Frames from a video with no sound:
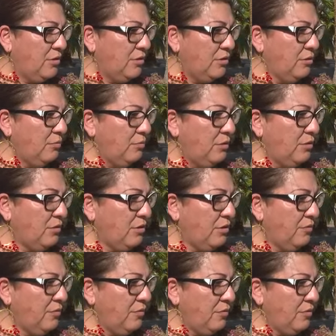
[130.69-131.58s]
to be
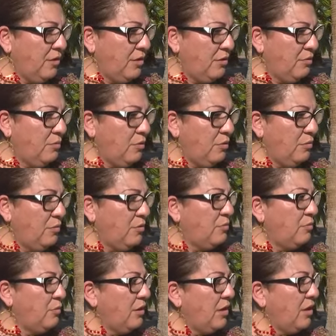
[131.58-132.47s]
looking for another mobile
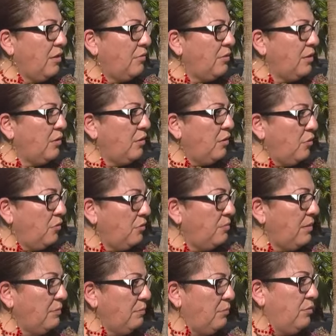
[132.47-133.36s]
home when I already owned
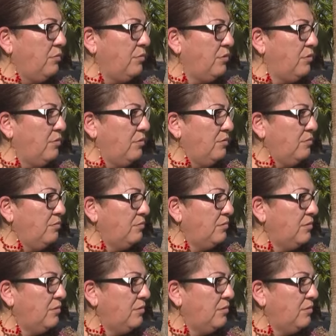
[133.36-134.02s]
my mobile home.